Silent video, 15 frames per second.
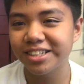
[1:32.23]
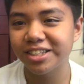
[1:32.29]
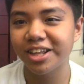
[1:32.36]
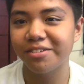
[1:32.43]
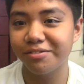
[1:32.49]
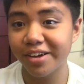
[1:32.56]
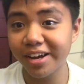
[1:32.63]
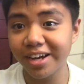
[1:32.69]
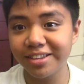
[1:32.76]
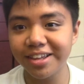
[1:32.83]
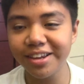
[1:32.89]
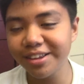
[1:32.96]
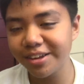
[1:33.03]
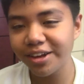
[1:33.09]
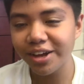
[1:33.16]
See that fact I
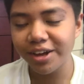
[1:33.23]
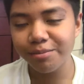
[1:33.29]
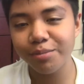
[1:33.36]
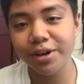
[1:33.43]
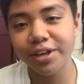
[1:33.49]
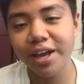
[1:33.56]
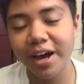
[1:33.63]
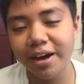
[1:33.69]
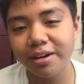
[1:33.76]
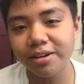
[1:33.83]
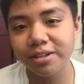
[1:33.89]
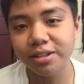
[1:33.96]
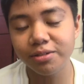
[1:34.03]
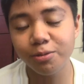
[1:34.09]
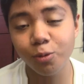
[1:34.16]
did? But yeah,
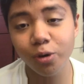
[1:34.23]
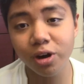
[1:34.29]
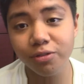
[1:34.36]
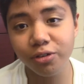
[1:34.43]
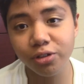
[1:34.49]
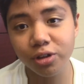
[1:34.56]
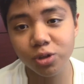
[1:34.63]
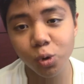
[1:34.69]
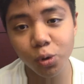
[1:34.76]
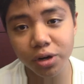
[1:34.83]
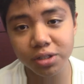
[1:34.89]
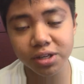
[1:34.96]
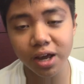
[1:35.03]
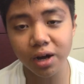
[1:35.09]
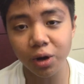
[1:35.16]
the winner for the
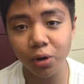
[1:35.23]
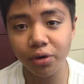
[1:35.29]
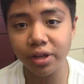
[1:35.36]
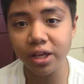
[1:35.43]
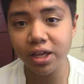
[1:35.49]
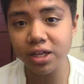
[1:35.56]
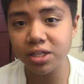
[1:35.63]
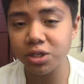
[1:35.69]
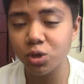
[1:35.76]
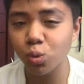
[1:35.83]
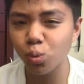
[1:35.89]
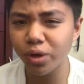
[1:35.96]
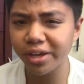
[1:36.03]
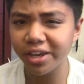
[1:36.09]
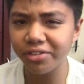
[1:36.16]
tortoise category is
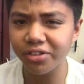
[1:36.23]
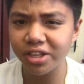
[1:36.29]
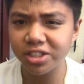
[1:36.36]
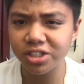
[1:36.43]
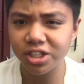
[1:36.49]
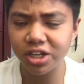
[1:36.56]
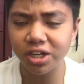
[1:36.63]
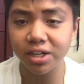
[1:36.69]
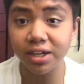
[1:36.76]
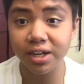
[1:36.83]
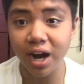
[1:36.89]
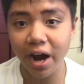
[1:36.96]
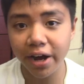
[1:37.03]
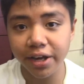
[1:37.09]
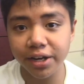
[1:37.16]
Wicked Ninja
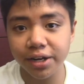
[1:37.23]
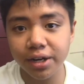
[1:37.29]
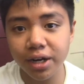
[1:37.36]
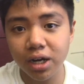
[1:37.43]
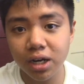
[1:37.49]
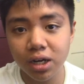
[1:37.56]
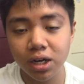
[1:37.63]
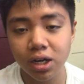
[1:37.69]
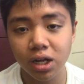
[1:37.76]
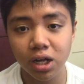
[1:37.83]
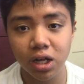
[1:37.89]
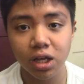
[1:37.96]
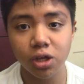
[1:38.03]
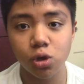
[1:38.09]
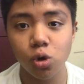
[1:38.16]
9.
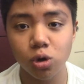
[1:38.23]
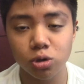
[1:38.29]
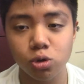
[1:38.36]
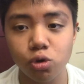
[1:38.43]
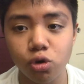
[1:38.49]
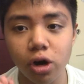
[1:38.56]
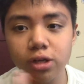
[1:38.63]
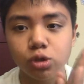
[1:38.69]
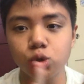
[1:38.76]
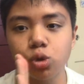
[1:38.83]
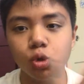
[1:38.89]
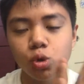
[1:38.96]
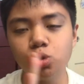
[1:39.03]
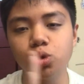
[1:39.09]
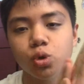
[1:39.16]
Yo, so congrats
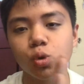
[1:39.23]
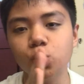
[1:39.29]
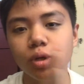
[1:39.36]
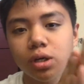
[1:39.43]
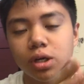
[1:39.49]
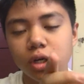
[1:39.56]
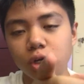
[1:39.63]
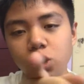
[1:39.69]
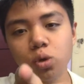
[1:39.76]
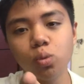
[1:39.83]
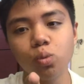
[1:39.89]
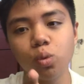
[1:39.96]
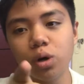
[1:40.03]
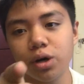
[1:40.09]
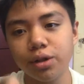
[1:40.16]
to you, dude. You
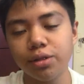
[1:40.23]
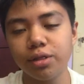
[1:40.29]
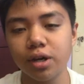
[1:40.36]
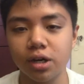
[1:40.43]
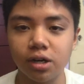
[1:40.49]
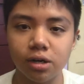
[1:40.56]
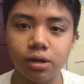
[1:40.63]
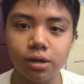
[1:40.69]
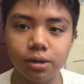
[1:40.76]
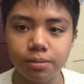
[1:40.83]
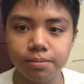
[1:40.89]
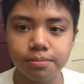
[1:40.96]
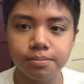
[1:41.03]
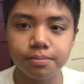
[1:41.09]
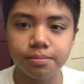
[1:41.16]
won the
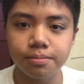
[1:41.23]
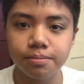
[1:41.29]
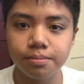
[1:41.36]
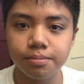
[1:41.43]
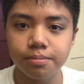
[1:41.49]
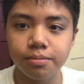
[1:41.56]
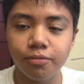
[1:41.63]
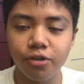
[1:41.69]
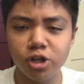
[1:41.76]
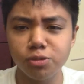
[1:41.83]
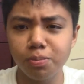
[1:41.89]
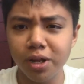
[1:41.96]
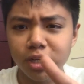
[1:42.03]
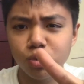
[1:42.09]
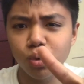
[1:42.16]

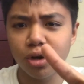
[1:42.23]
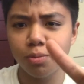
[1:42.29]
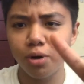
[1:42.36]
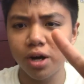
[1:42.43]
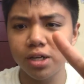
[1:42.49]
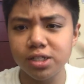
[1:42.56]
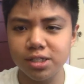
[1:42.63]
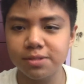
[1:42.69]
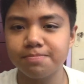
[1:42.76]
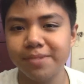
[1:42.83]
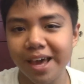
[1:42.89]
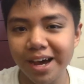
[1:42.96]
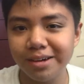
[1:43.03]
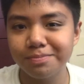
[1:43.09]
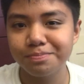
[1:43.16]
first place winner prize.
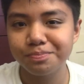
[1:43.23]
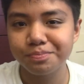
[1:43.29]
Yeah.